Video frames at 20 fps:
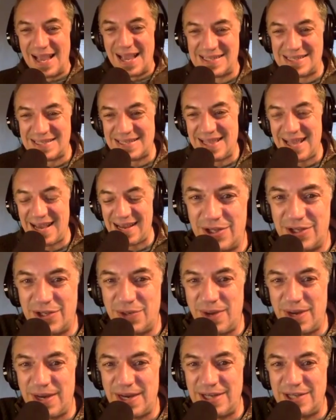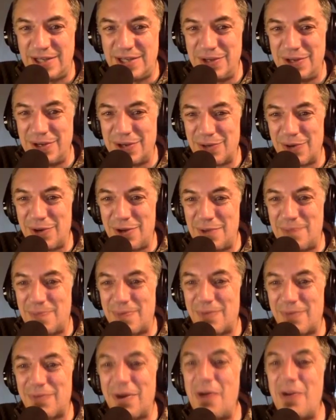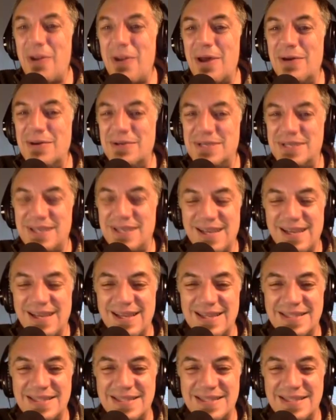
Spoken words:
it's that 22-year-old Barolo sitting in the